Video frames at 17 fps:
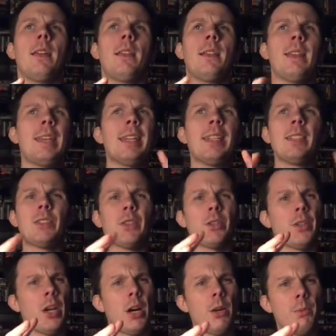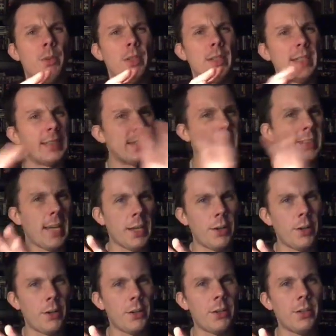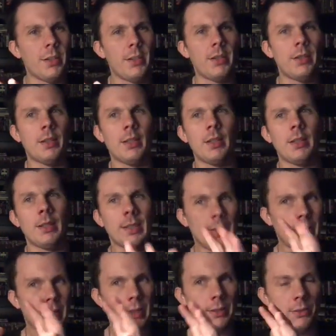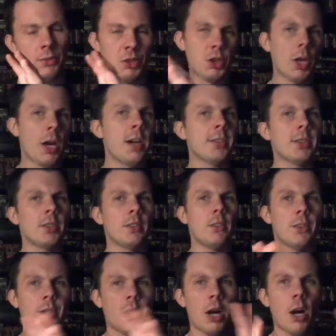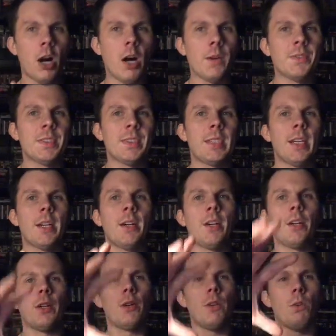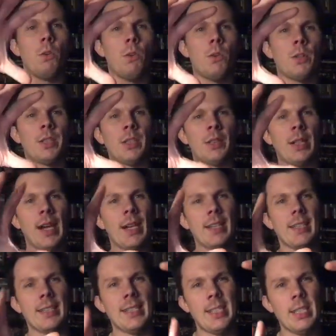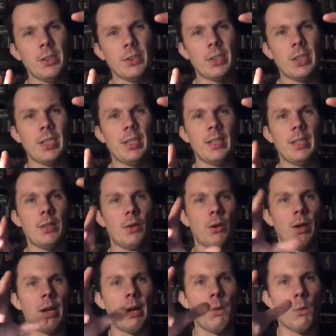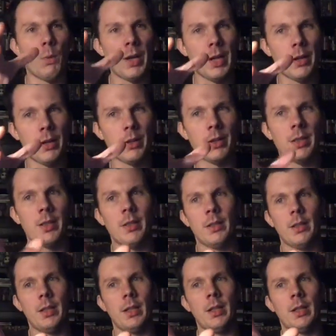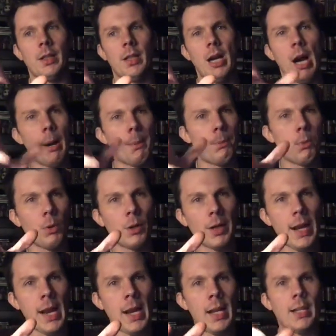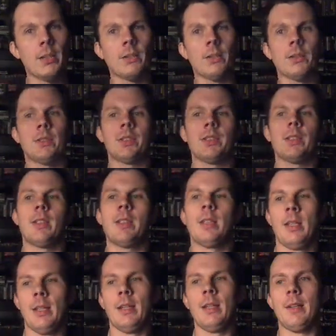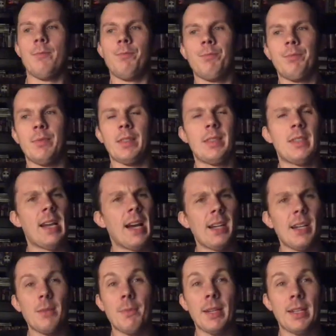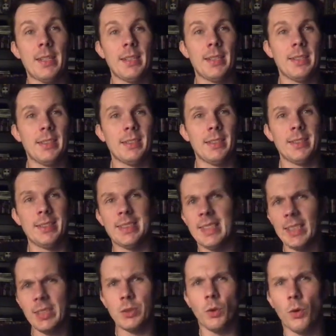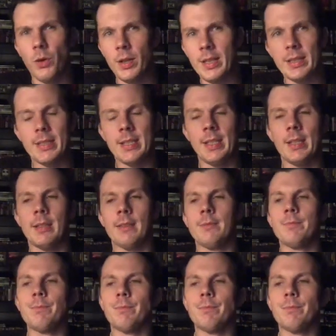things are not really centered shots look off center or they're kind of tilted or at weird uh, upward angles, kind of to make it a disorienting.